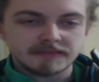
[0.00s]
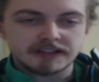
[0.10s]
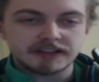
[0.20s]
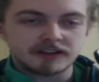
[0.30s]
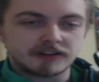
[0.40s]

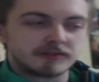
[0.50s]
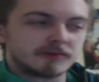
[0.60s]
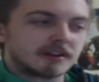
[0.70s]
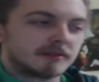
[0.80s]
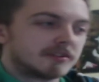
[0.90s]
you know, and
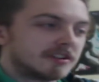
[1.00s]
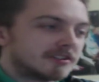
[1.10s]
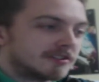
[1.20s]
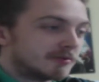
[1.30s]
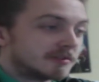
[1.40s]
when I'm
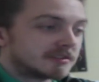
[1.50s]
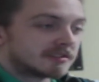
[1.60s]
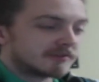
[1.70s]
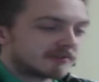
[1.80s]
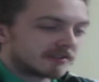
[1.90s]
doing
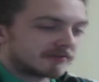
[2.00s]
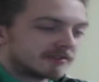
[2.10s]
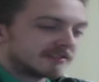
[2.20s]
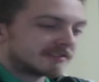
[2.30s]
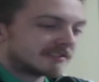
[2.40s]
stuff like, for instance,